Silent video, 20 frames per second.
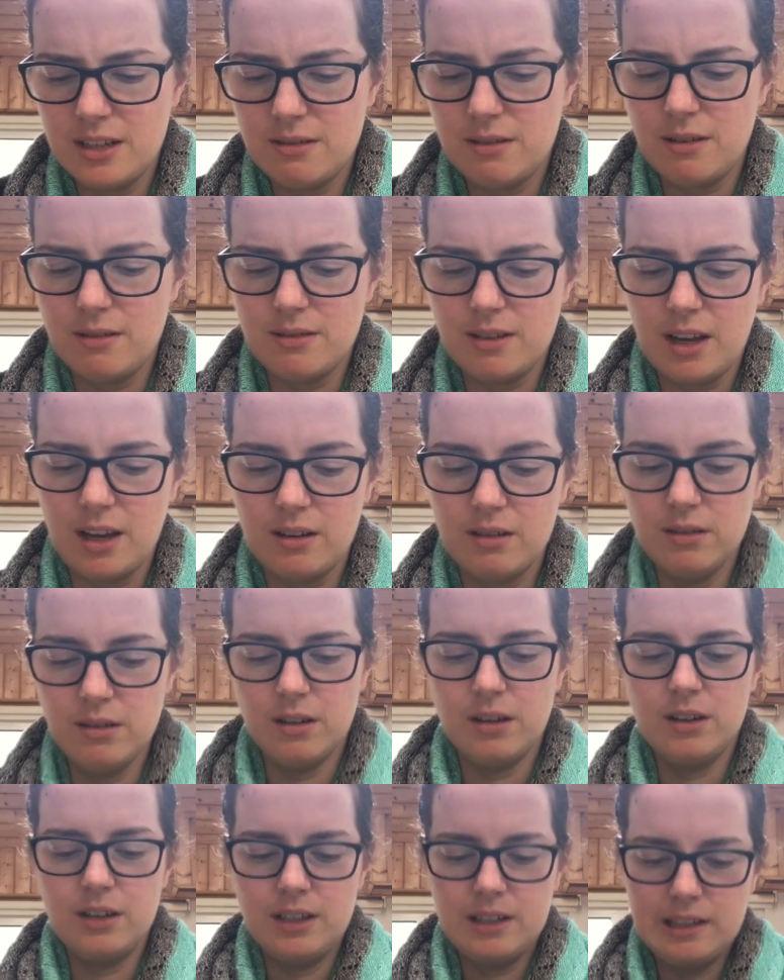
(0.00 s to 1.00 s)
So I was like,
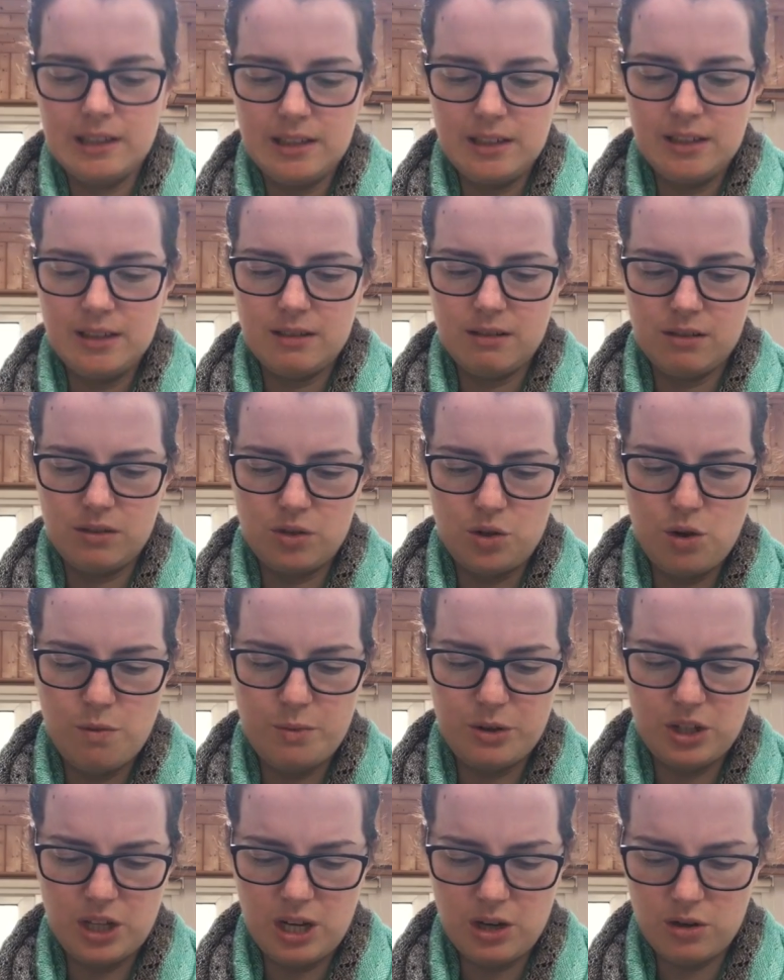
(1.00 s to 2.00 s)
ooh, this is too
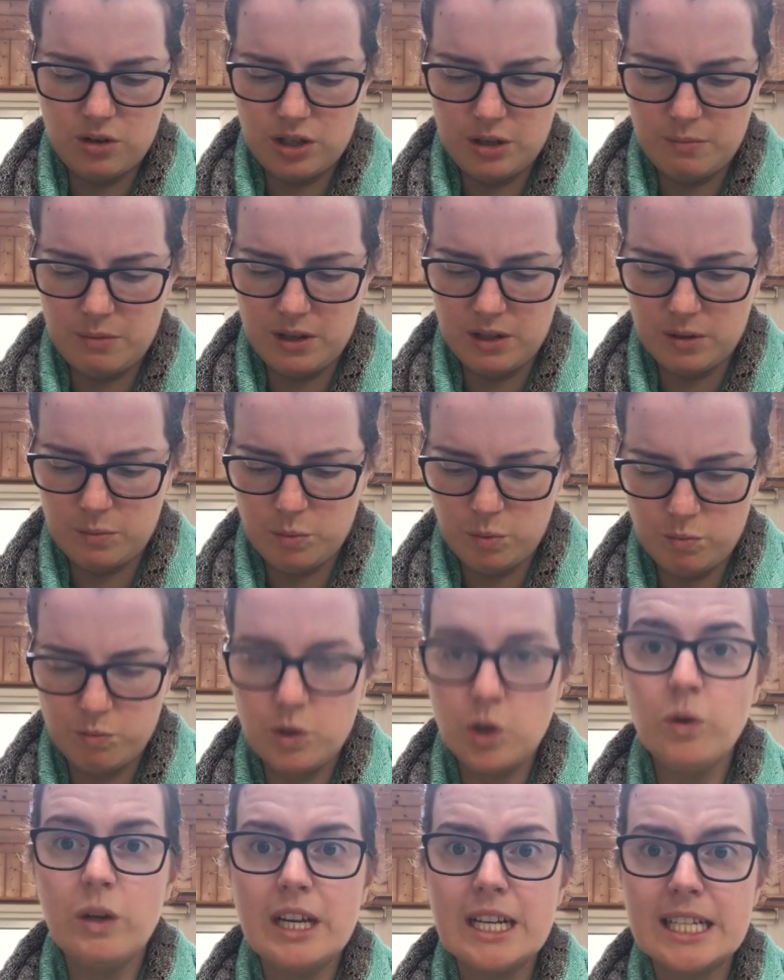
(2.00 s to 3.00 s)
potato chippy. It's
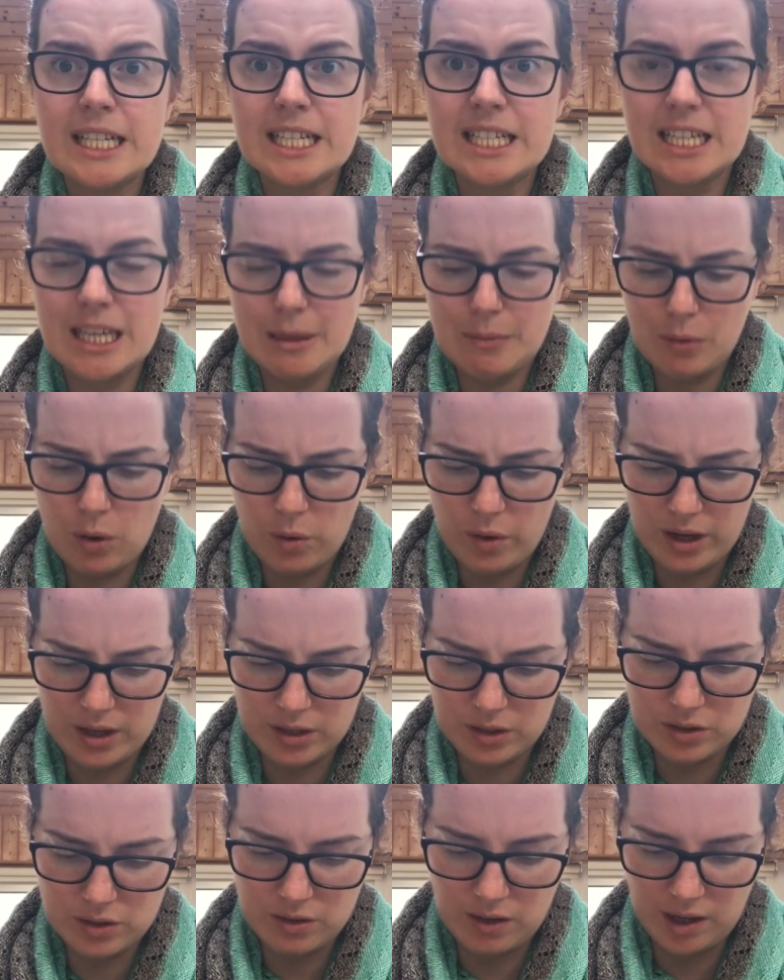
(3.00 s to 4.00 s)
too easy to keep
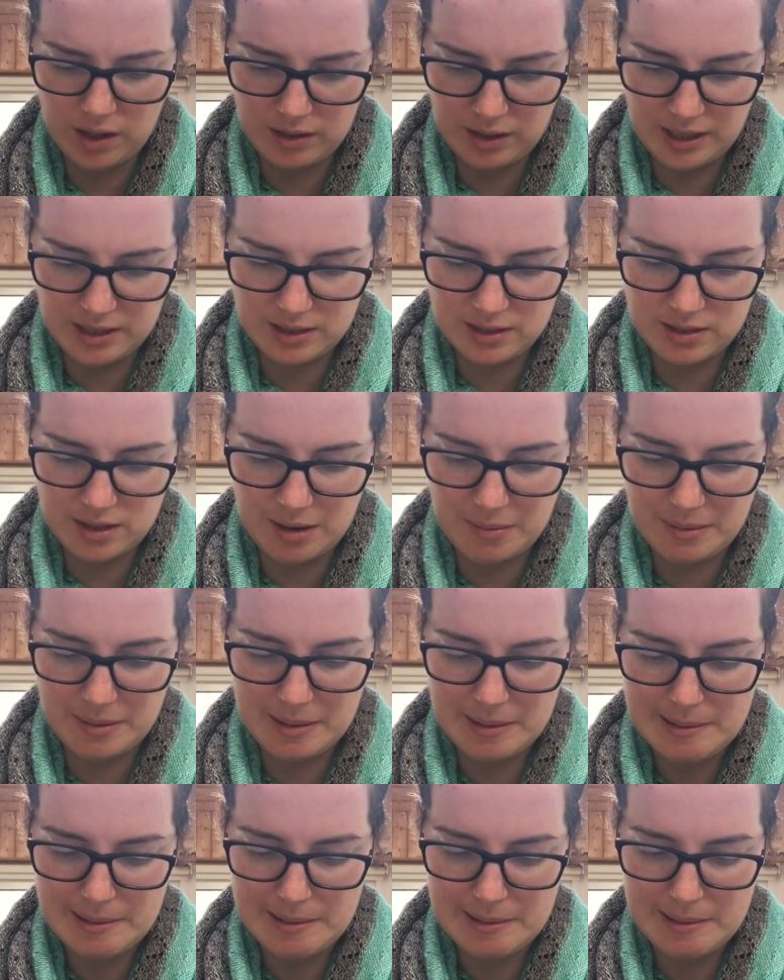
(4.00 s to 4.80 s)
going. So I had to stop.